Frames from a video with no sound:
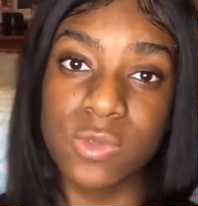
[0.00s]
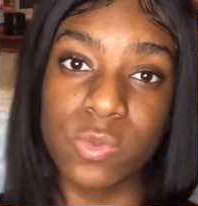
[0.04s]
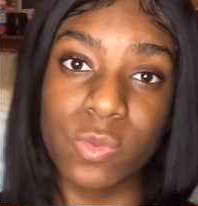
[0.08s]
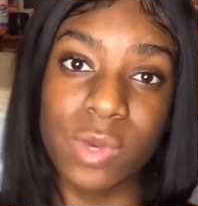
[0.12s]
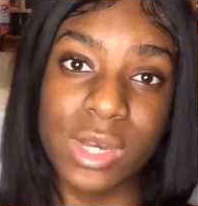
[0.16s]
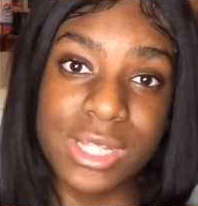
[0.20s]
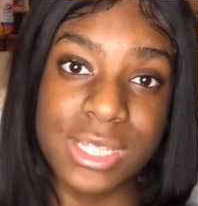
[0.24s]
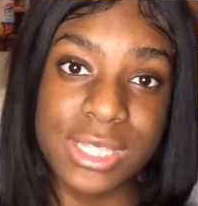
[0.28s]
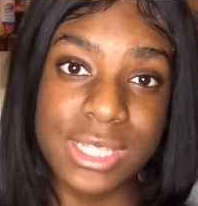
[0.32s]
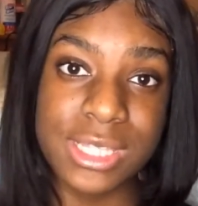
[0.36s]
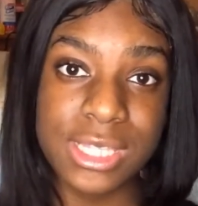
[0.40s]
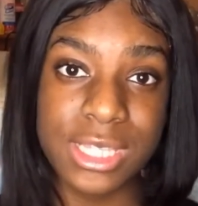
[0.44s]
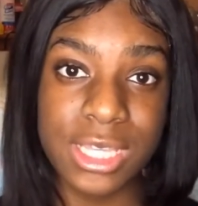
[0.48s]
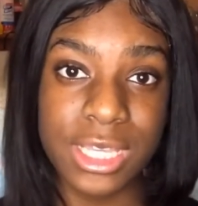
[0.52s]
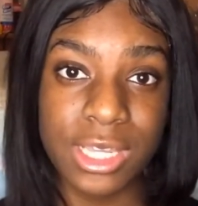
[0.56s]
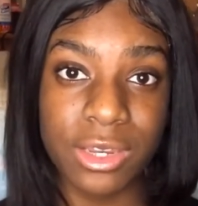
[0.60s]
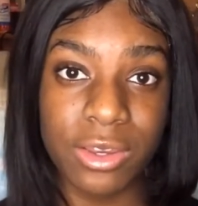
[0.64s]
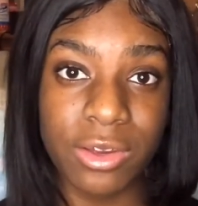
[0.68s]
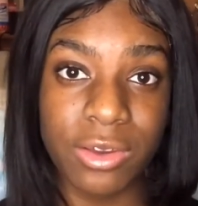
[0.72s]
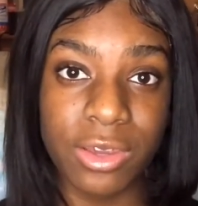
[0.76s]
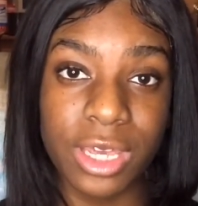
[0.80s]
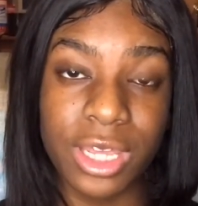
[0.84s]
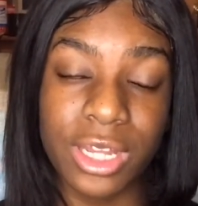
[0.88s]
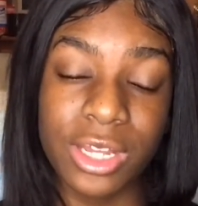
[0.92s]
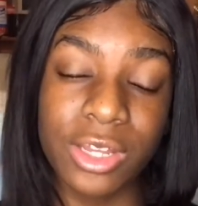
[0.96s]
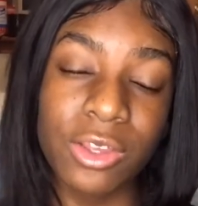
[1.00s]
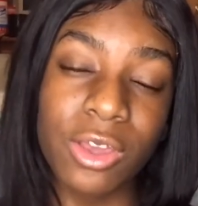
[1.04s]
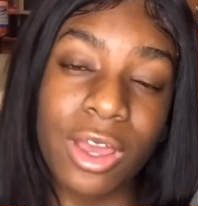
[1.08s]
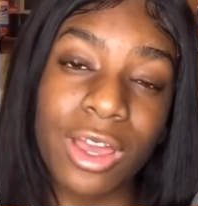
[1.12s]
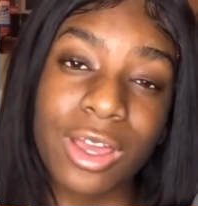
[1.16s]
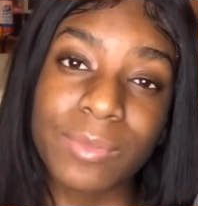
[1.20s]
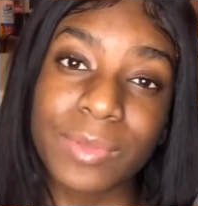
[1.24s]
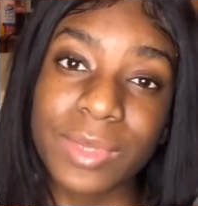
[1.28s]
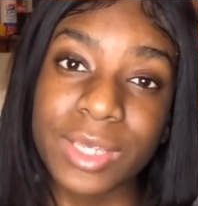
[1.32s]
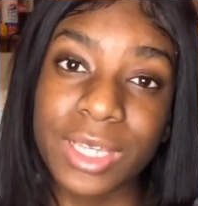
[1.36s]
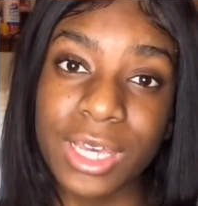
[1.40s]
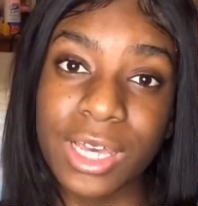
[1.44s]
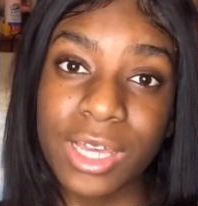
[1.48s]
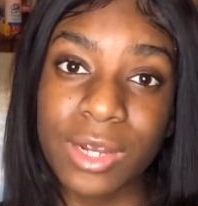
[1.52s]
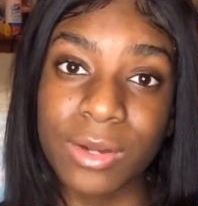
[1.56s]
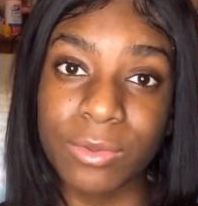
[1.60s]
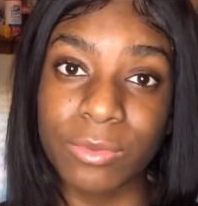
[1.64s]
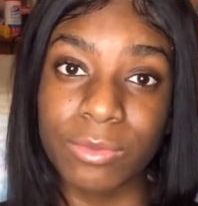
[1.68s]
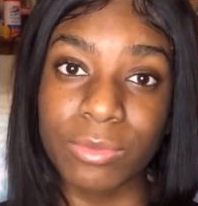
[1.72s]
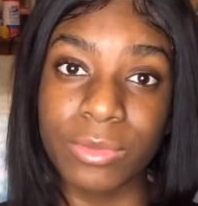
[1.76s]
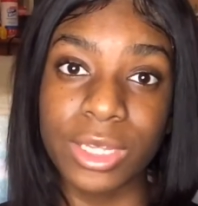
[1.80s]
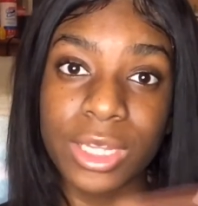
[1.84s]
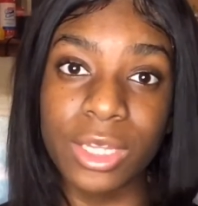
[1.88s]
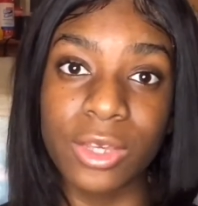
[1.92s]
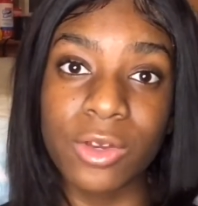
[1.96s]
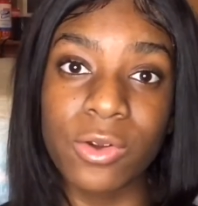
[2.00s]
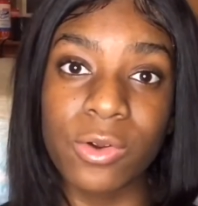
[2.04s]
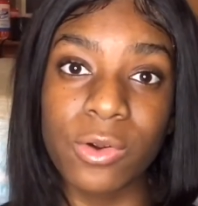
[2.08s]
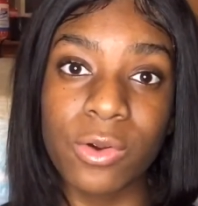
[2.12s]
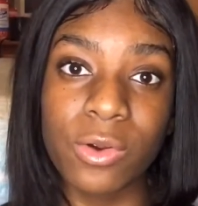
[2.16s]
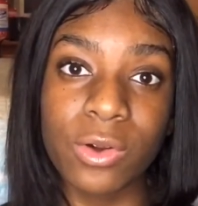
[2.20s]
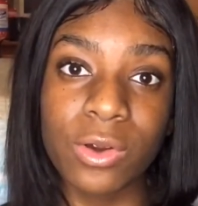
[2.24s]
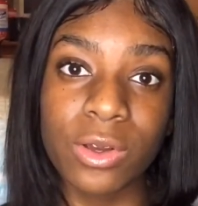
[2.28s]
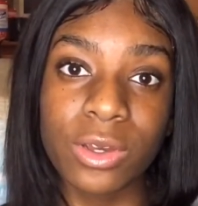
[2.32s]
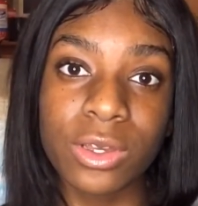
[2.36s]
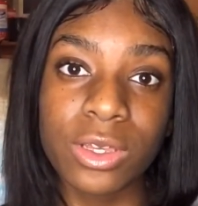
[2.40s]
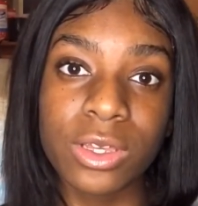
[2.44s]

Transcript: one senior and y'all become really cool.